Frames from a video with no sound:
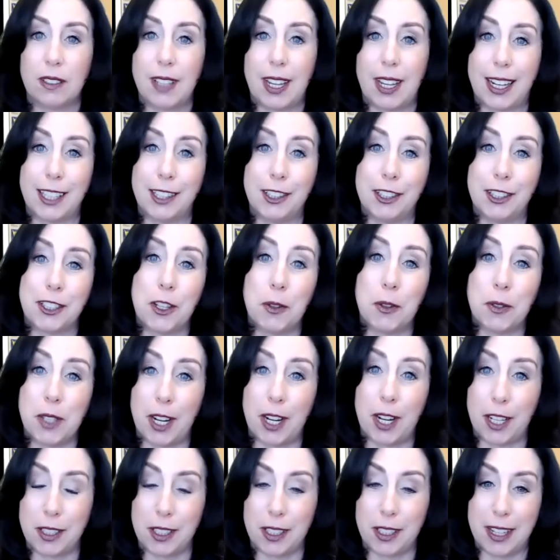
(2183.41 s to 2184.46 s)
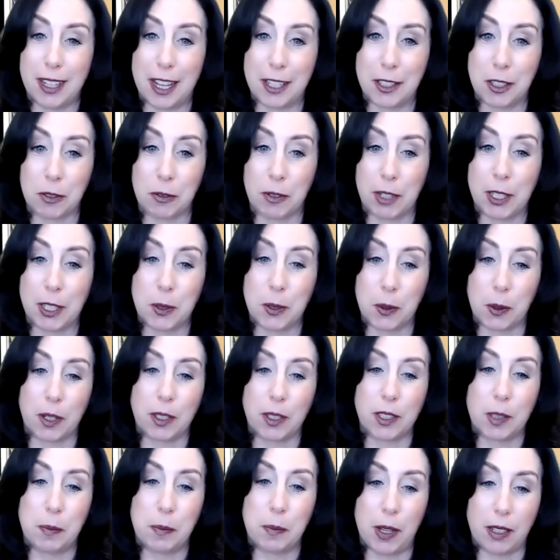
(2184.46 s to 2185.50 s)
they can use it as a as a
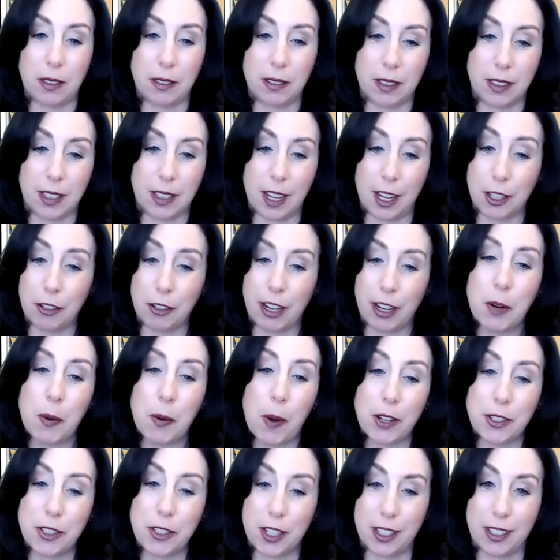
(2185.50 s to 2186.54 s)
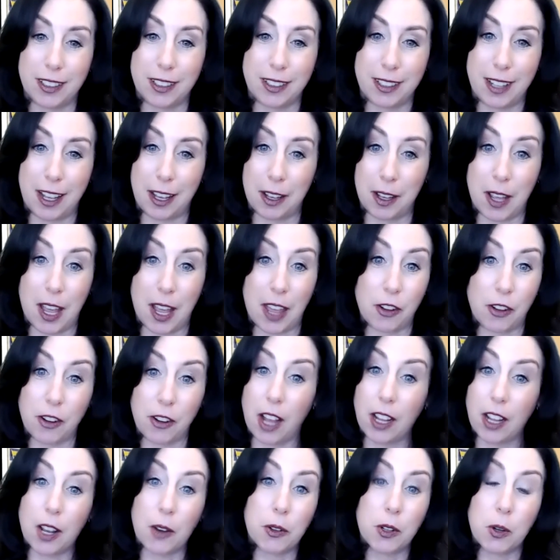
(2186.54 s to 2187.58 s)
resource. But yeah, great question, uh, and they're
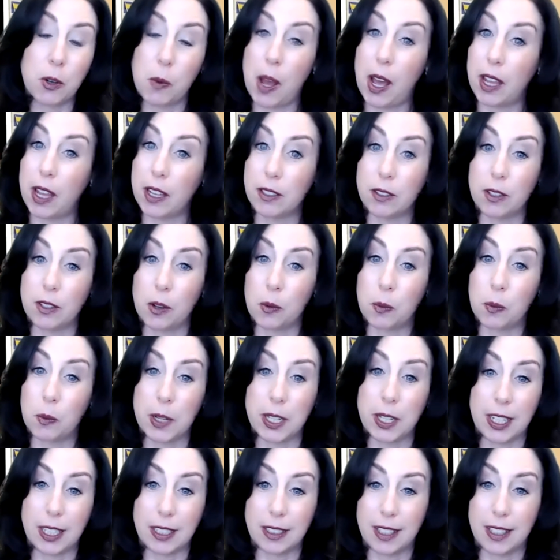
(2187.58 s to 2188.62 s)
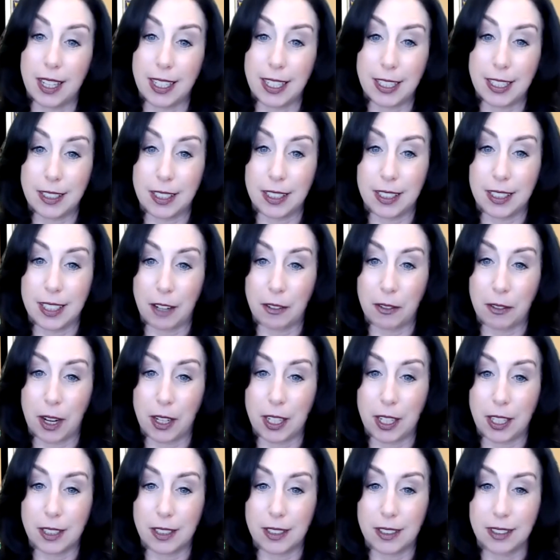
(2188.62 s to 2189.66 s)
not going away. So we need they need to get
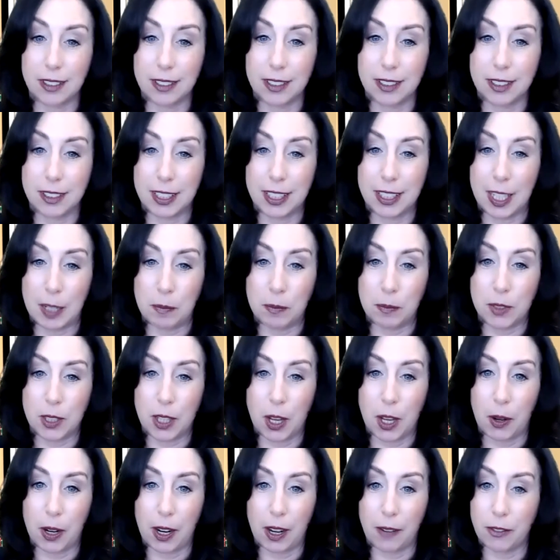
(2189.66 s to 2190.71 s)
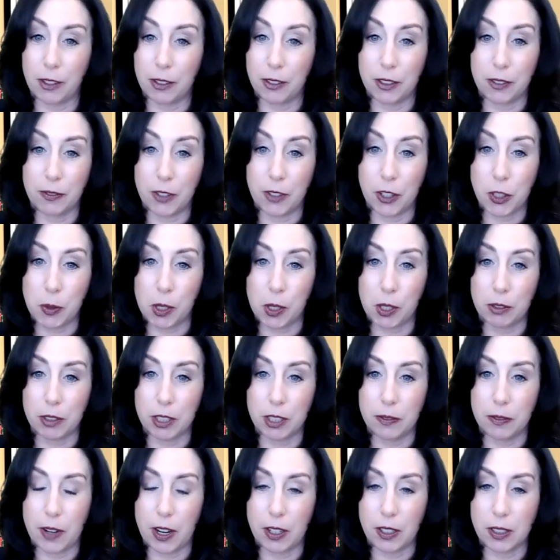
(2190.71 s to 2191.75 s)
ready to keep going on vir virtual
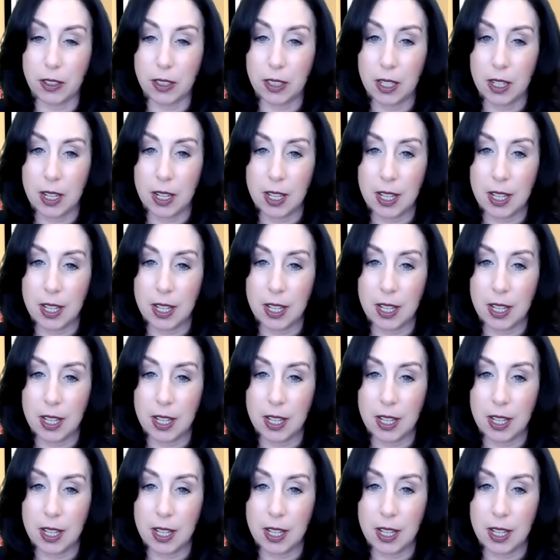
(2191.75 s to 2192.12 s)
career fairs.